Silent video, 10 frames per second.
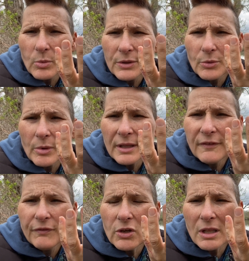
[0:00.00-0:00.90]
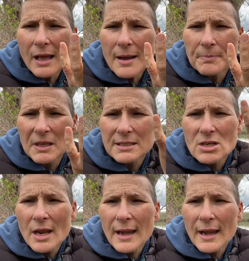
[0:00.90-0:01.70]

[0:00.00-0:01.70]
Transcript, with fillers: with a really full cup that's not